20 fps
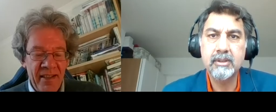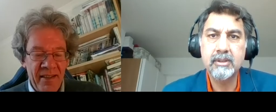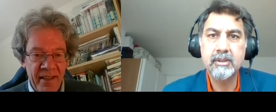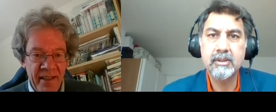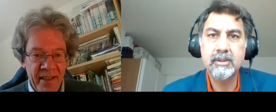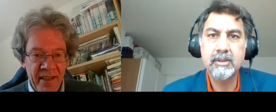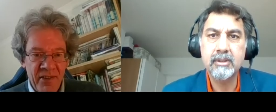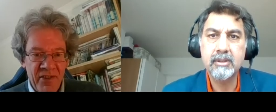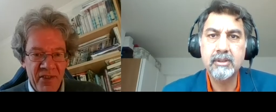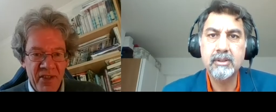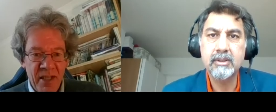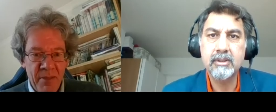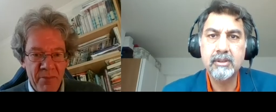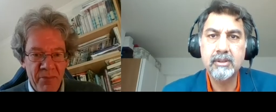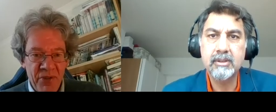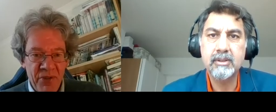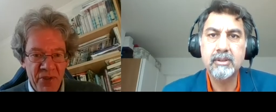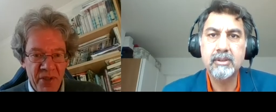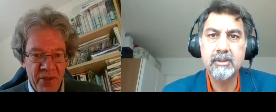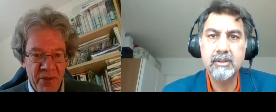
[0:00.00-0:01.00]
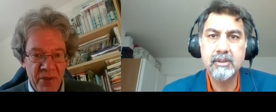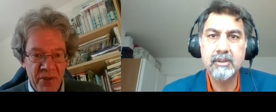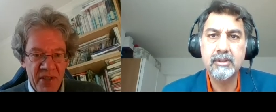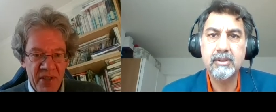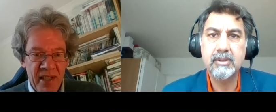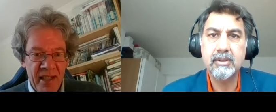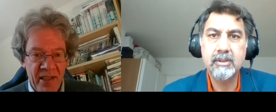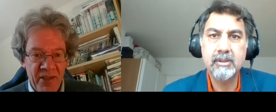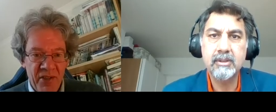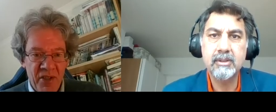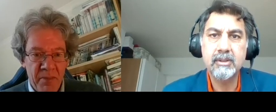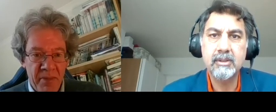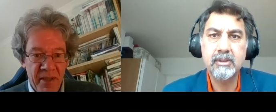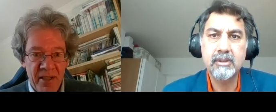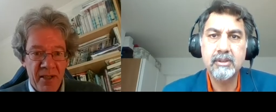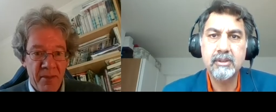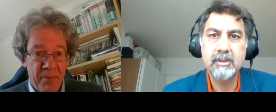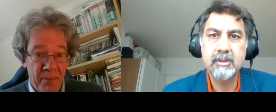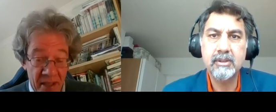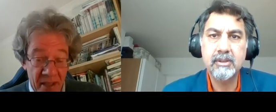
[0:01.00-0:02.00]
Speaker 1: ligands are produced has to be
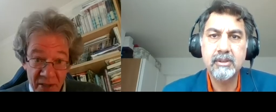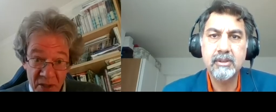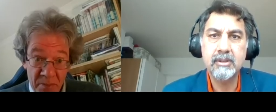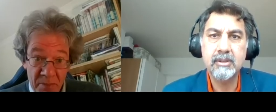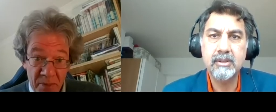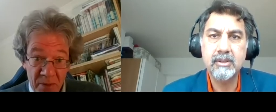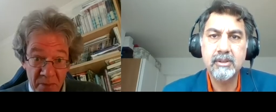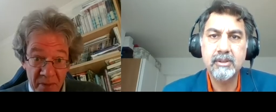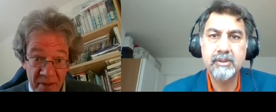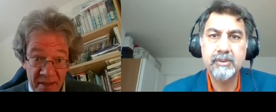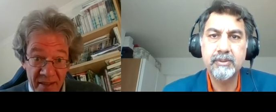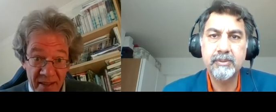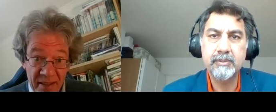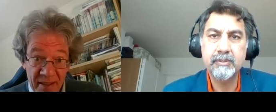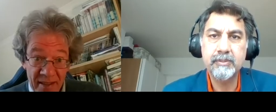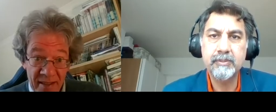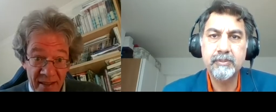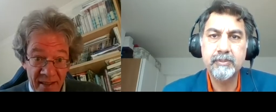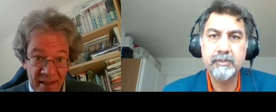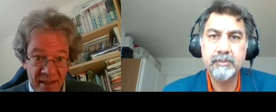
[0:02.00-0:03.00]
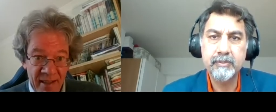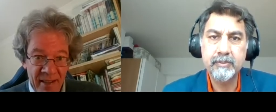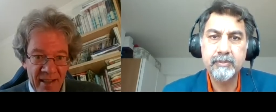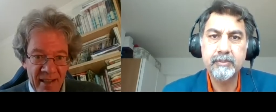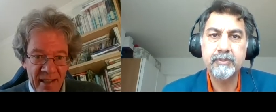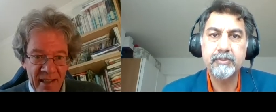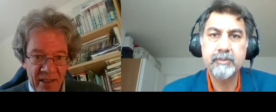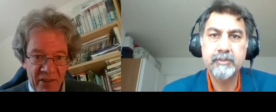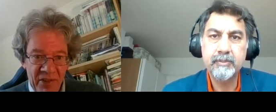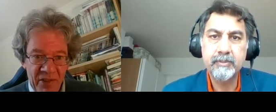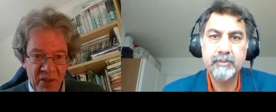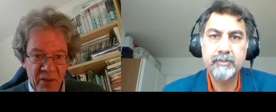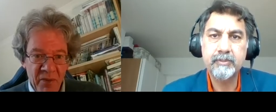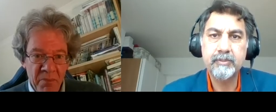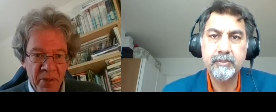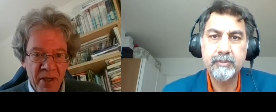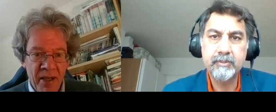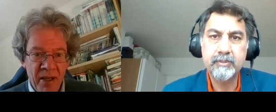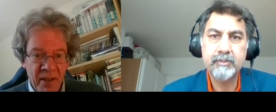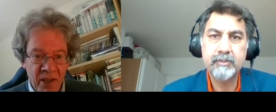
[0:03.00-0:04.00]
compatible with that. Uh, so
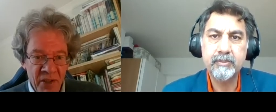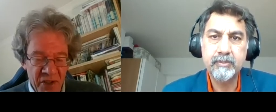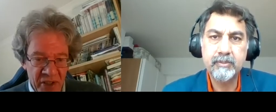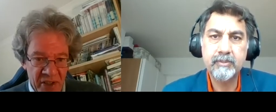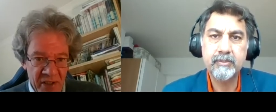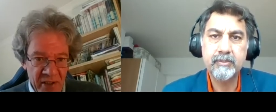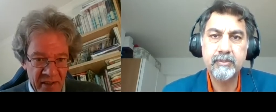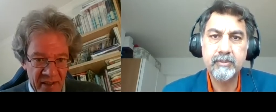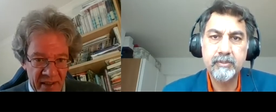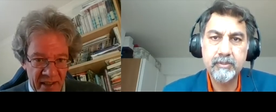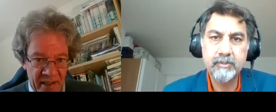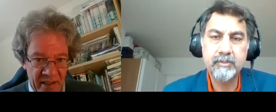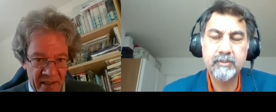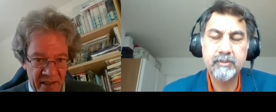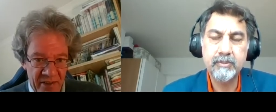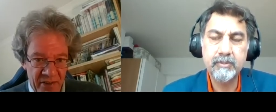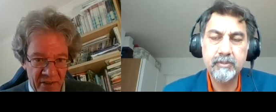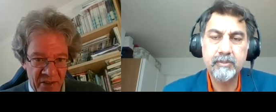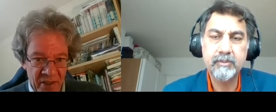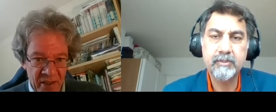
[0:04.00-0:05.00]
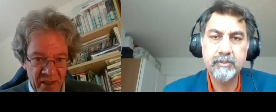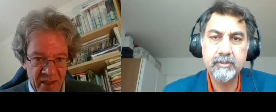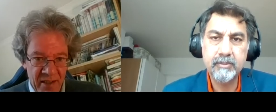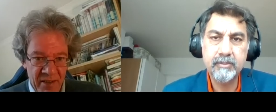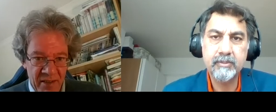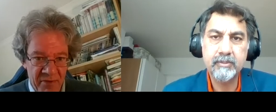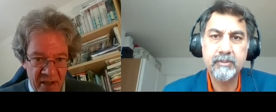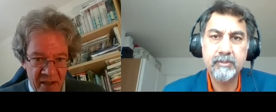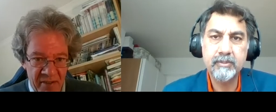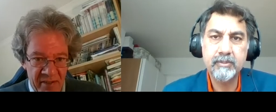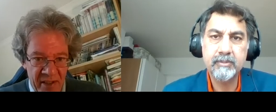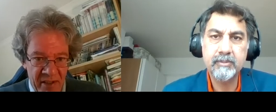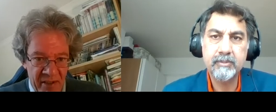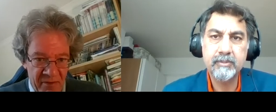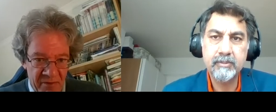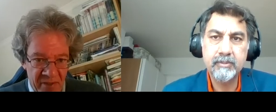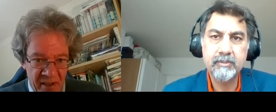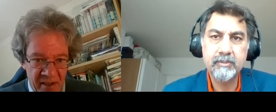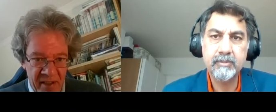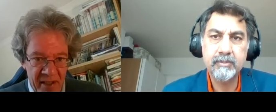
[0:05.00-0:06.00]
biological ligands are very
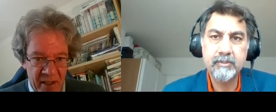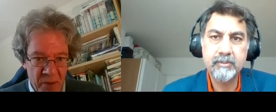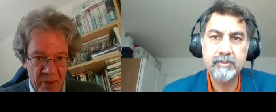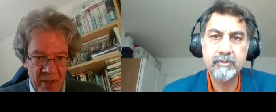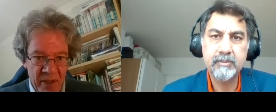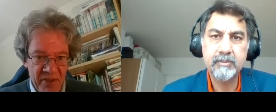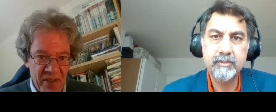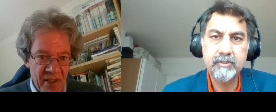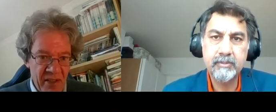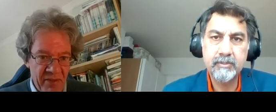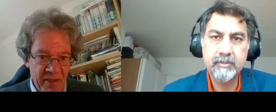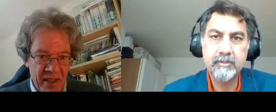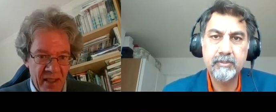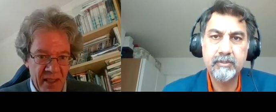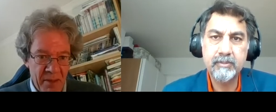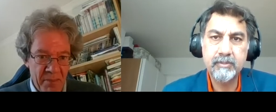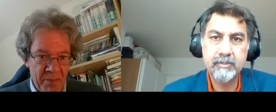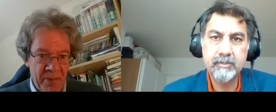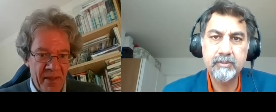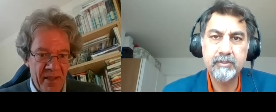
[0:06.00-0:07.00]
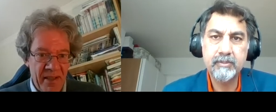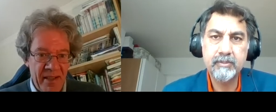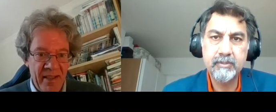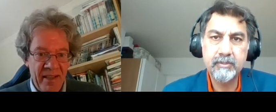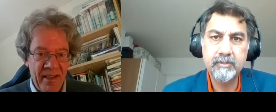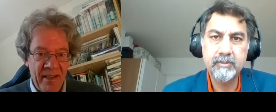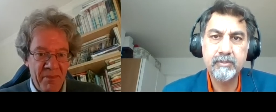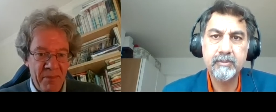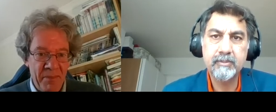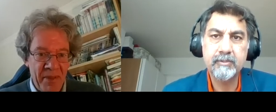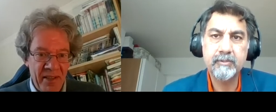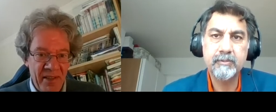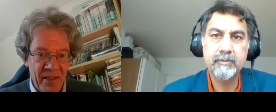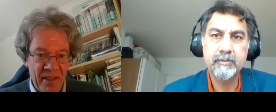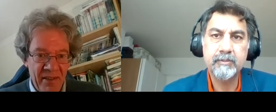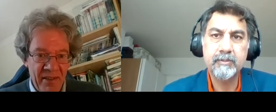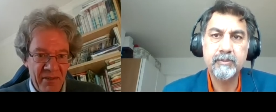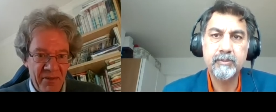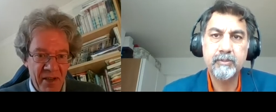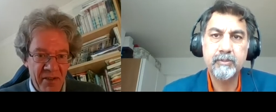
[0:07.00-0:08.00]
very quick to develop uh, but,
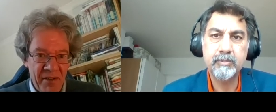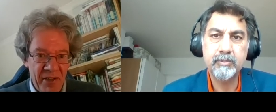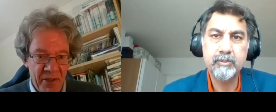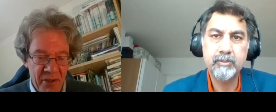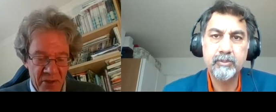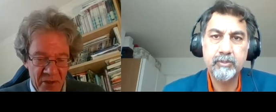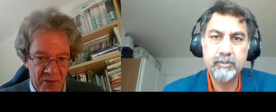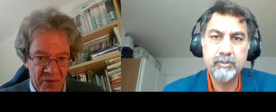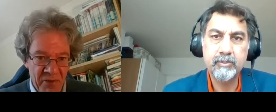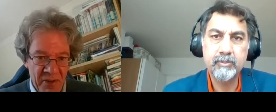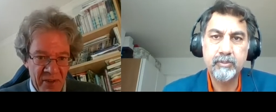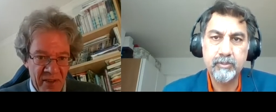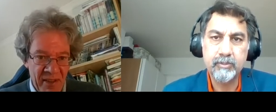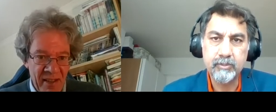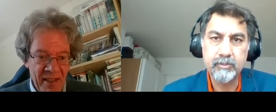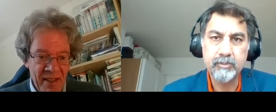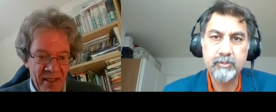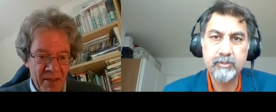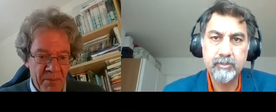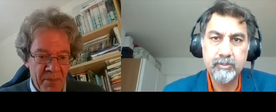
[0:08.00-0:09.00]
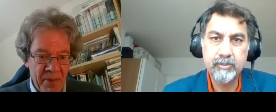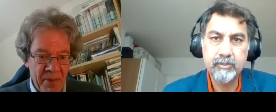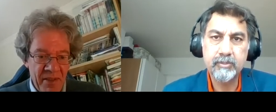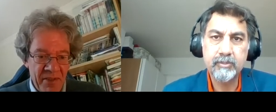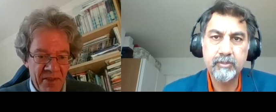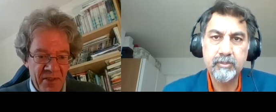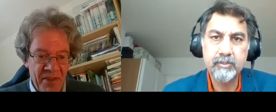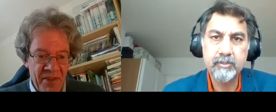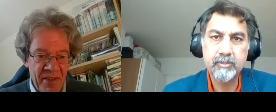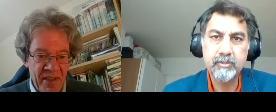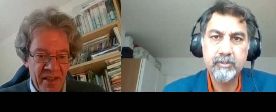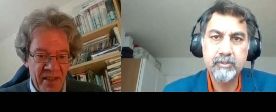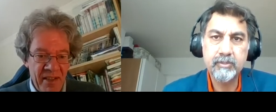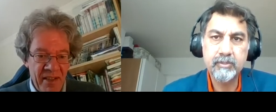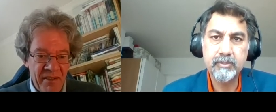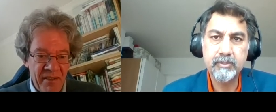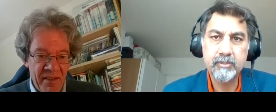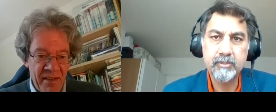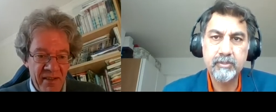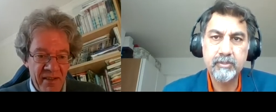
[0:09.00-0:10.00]
and very useful, but uh, there,
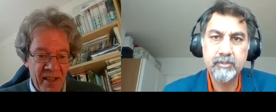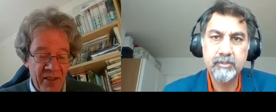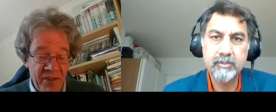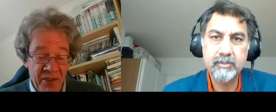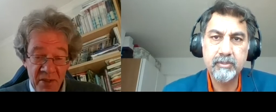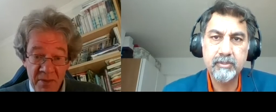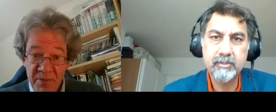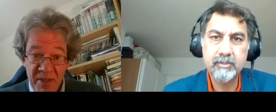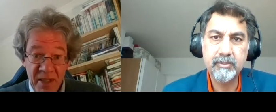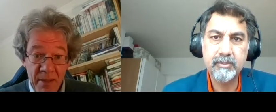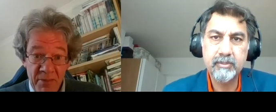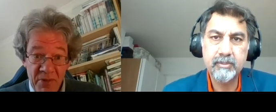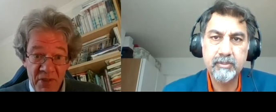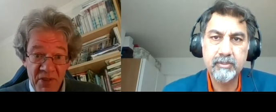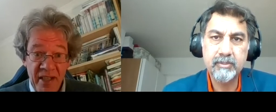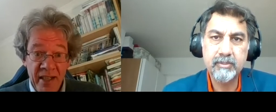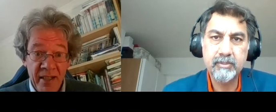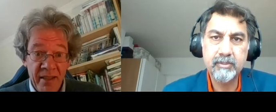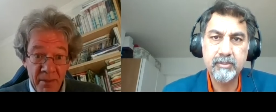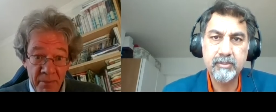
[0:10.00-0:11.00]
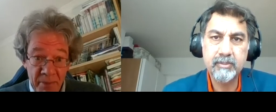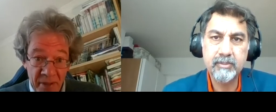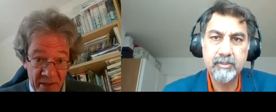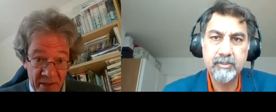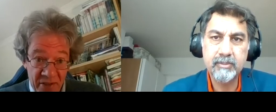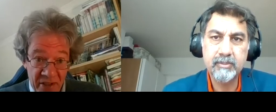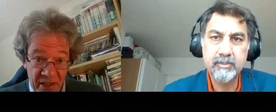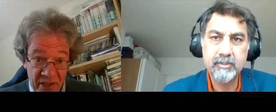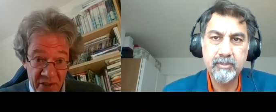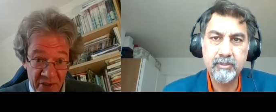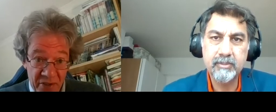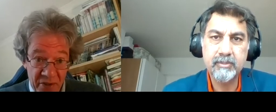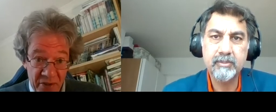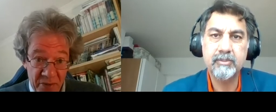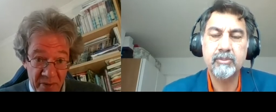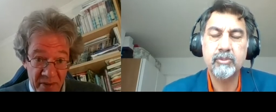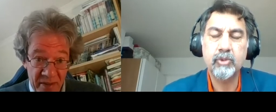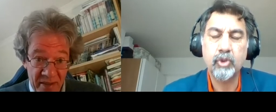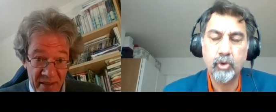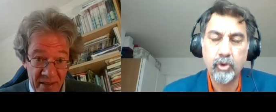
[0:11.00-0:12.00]
there, are sometimes scalability issues
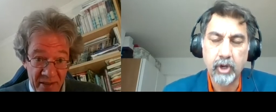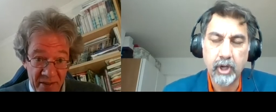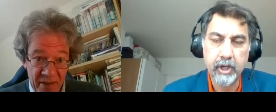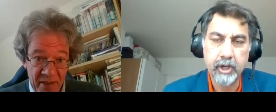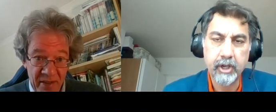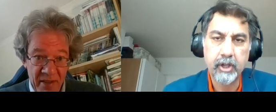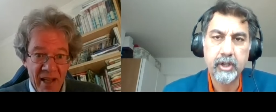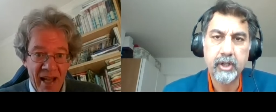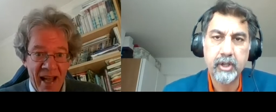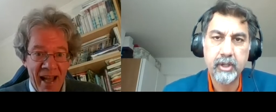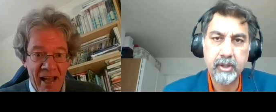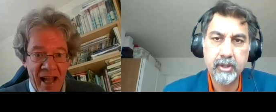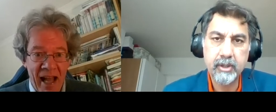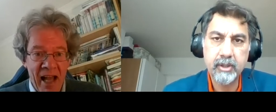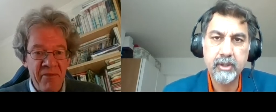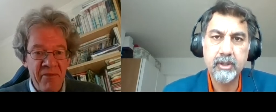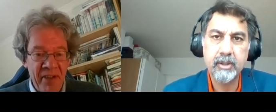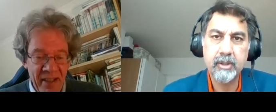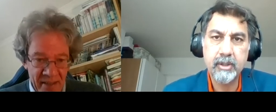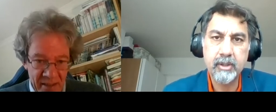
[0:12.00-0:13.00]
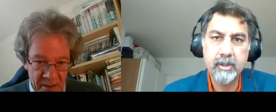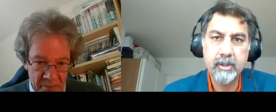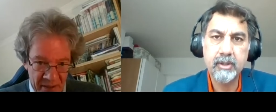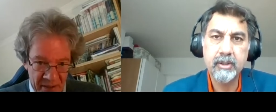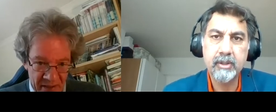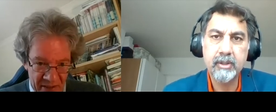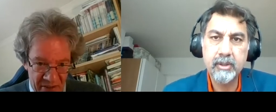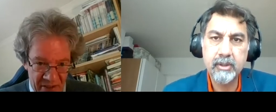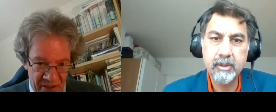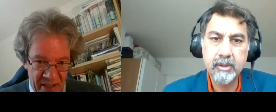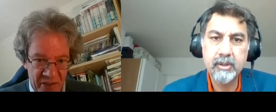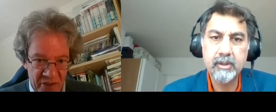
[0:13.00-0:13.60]
with those right. Eh? and availability,